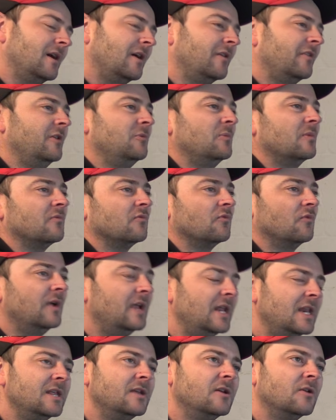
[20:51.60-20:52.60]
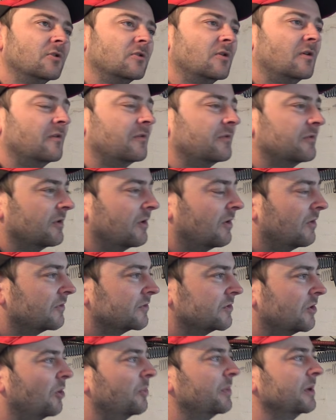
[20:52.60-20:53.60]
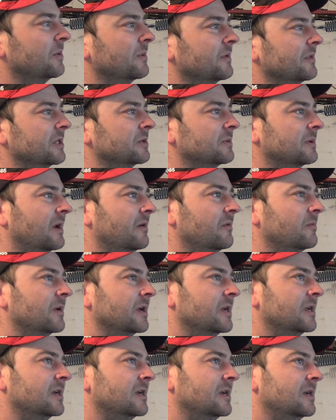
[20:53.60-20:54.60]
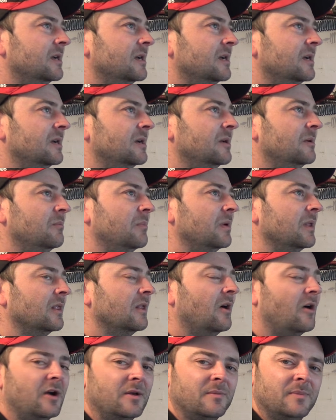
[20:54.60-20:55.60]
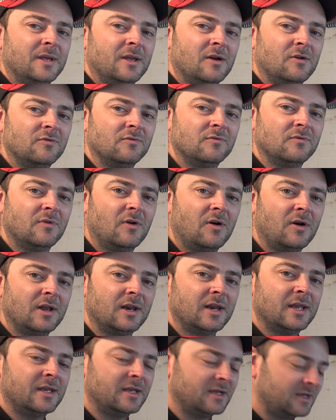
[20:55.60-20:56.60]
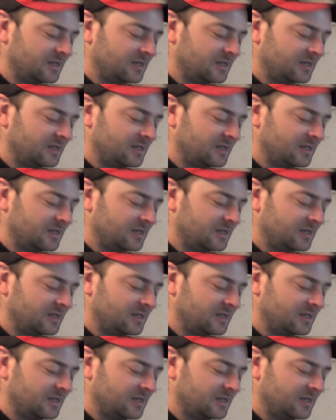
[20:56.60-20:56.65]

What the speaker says: I think we've really gone off topic with this one, haven't we? Blimey O'Reilly.